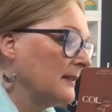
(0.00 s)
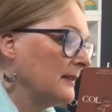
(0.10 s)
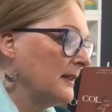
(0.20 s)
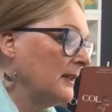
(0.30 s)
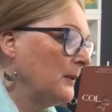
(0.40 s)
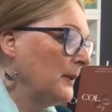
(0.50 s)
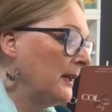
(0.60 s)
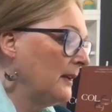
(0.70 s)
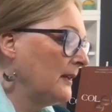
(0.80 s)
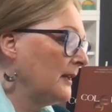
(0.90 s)
There we
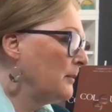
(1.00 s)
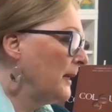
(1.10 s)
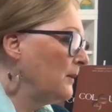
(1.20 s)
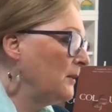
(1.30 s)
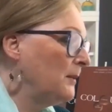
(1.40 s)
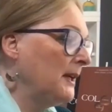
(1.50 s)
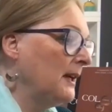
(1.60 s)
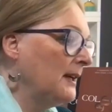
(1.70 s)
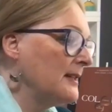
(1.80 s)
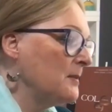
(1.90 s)
go. Bear with me,
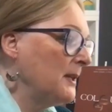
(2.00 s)
guys.